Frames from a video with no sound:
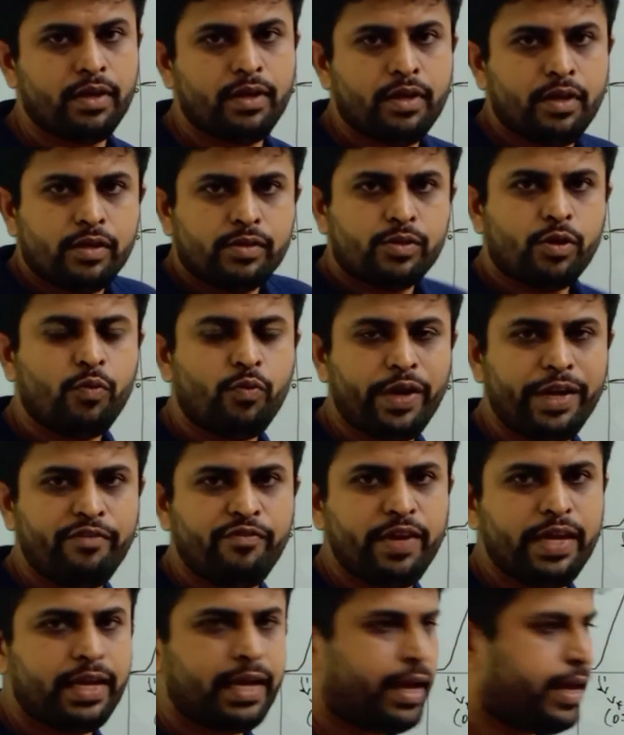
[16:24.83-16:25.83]
So when
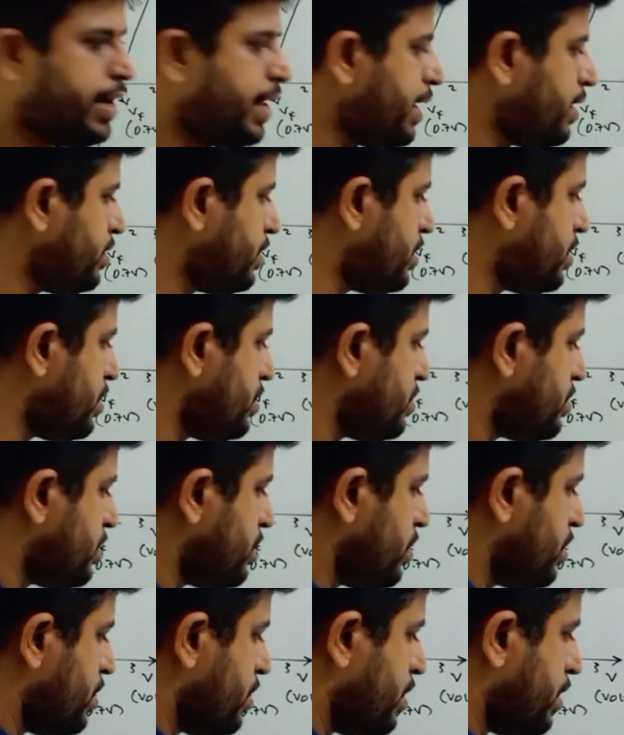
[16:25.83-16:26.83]
we connect this
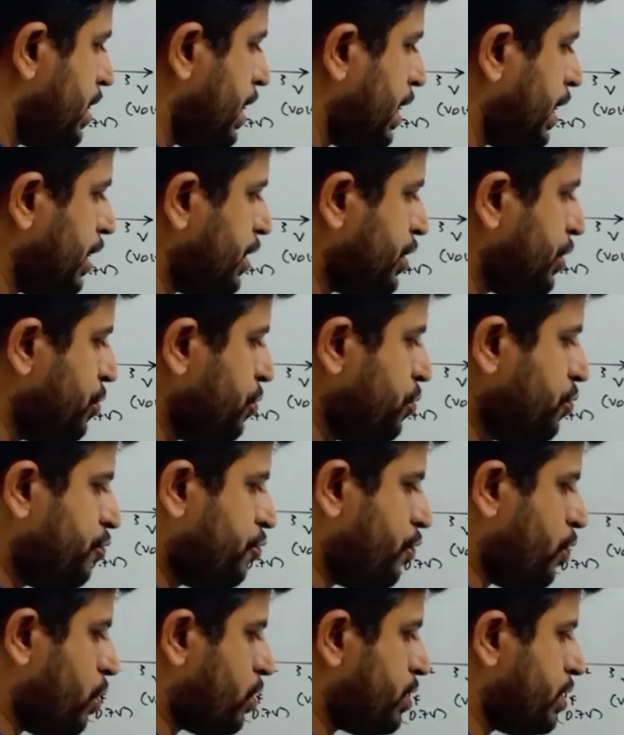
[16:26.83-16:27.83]
negative
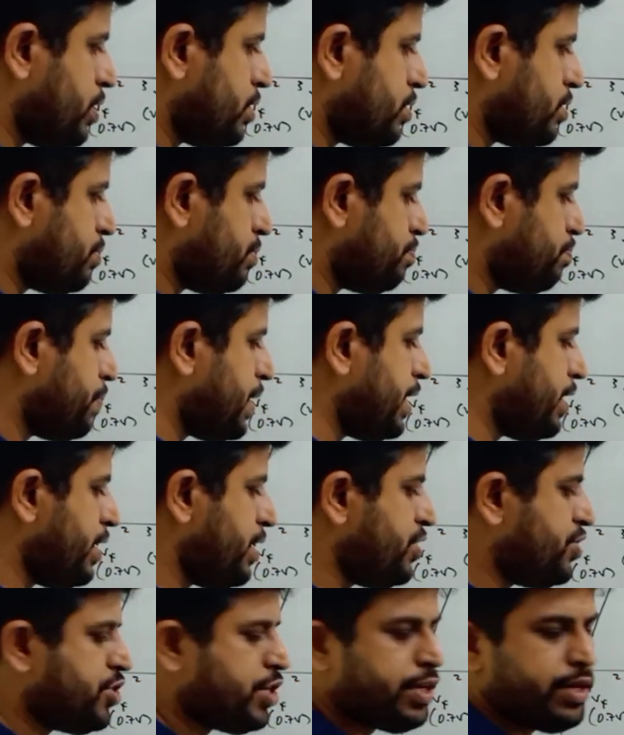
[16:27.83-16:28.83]
for this P
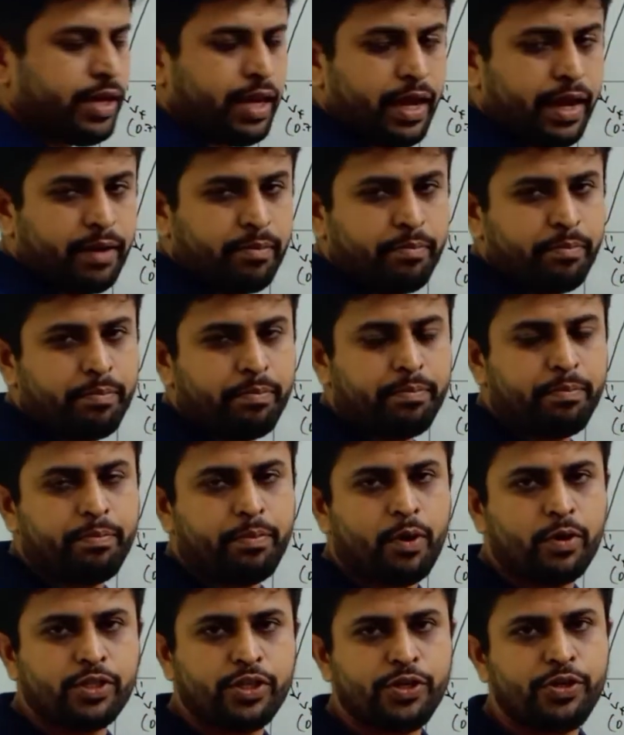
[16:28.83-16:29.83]
region and
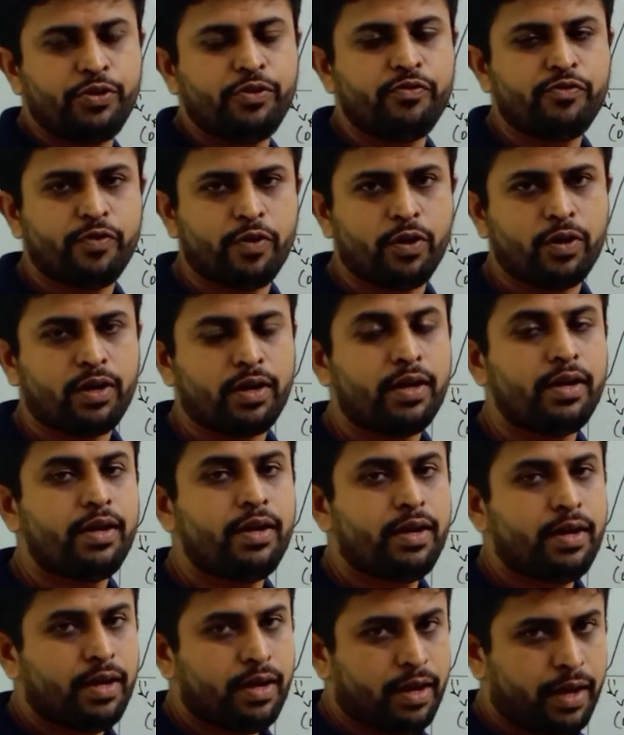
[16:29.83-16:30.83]
positive for
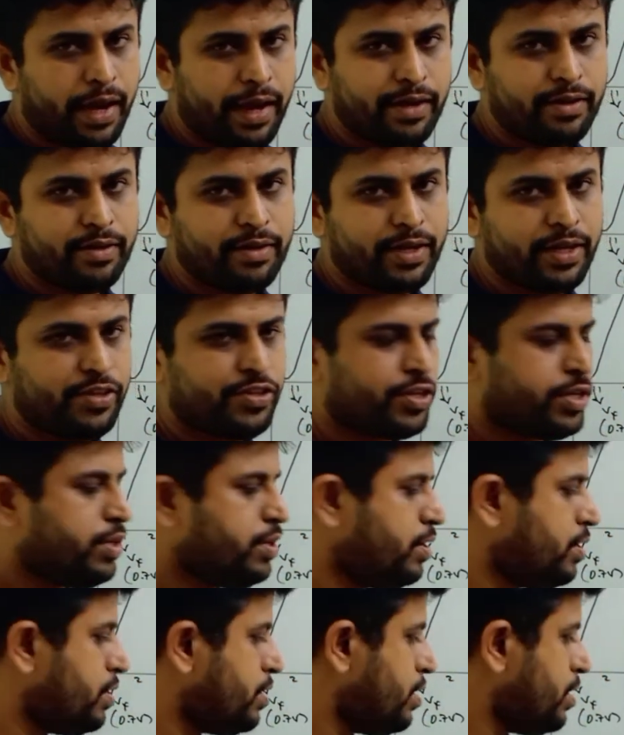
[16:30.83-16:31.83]
N
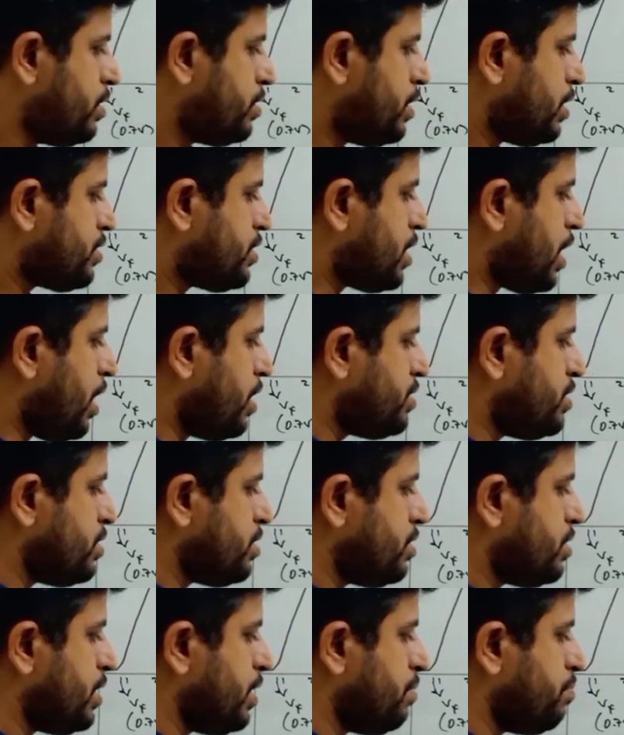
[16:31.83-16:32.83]
region, the
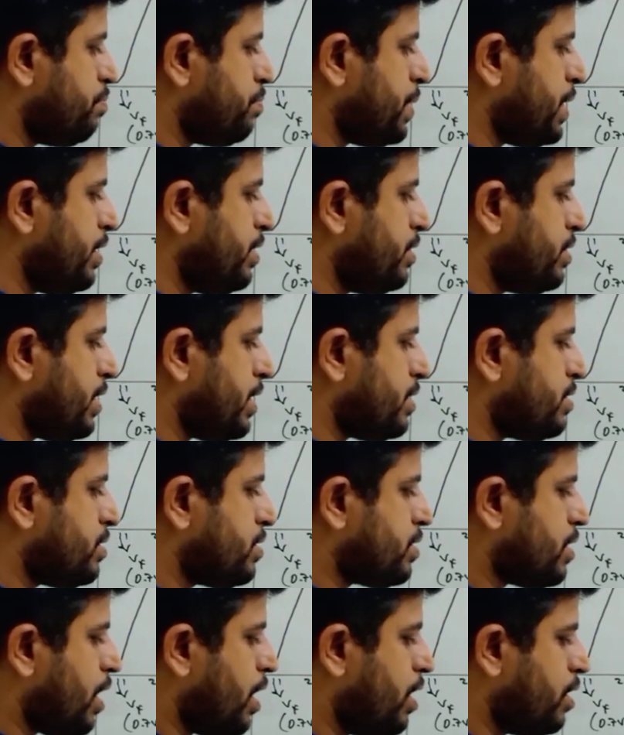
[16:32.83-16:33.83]
charges in P, they
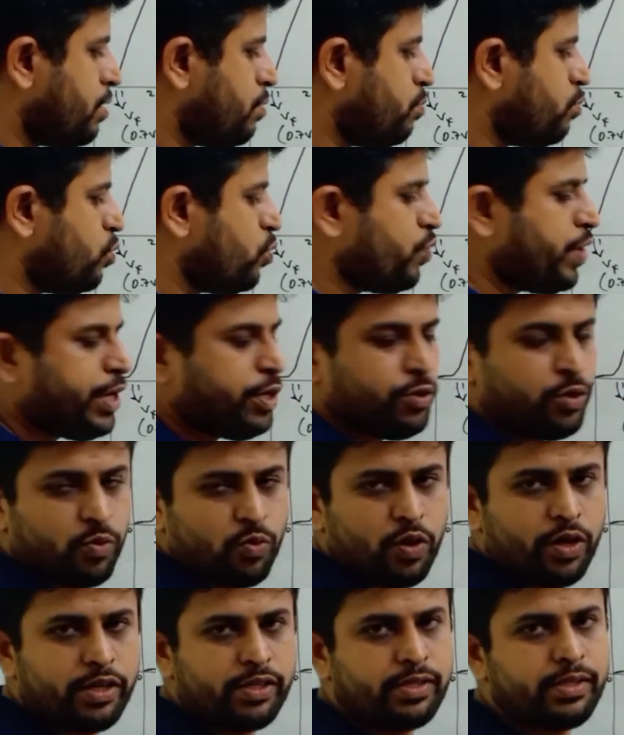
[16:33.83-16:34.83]
start moving
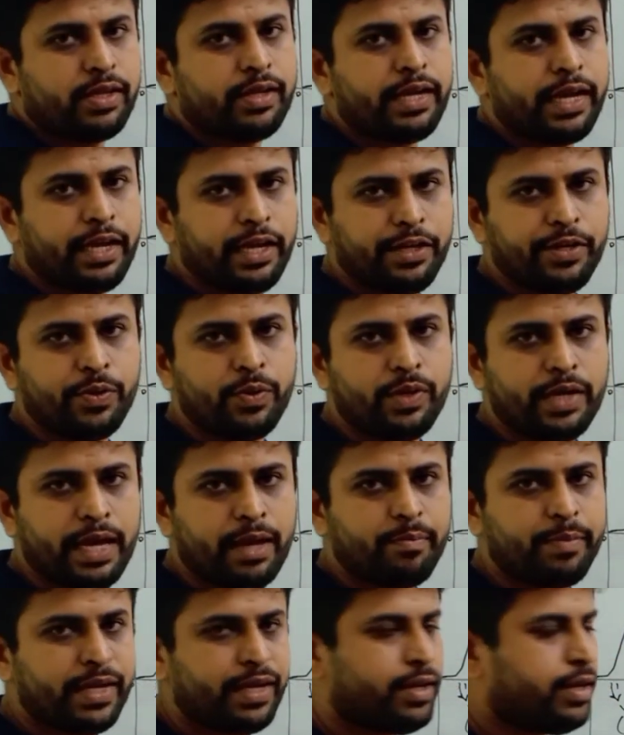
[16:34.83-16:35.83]
towards the negative
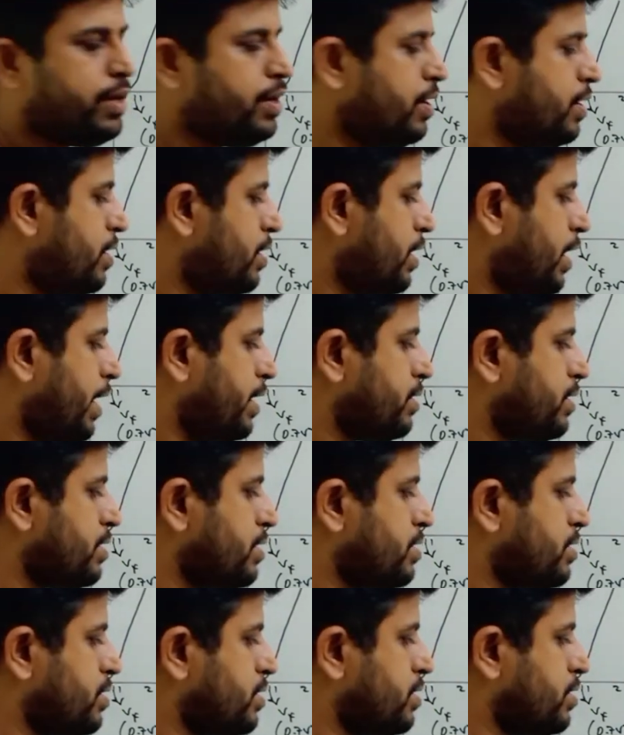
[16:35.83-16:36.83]
terminal, and
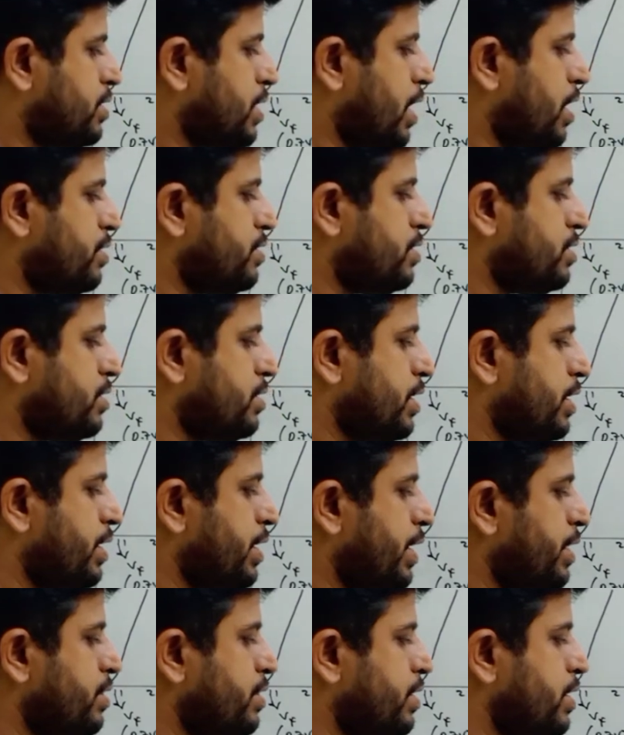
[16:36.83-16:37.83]
the charges in
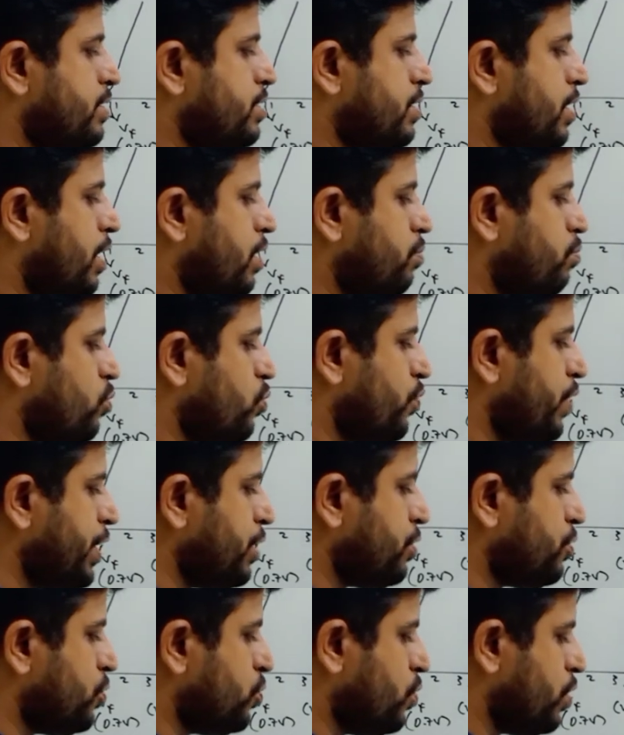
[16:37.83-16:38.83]
N, they start moving
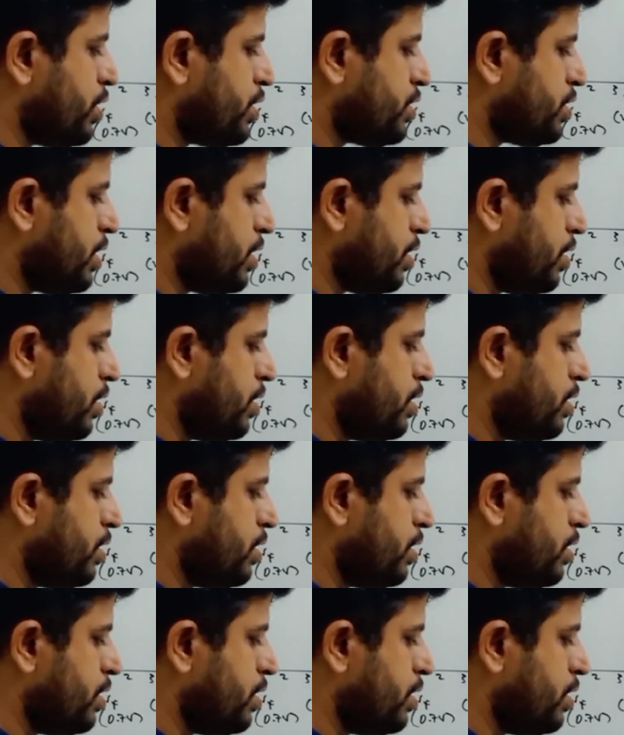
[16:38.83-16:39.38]
towards the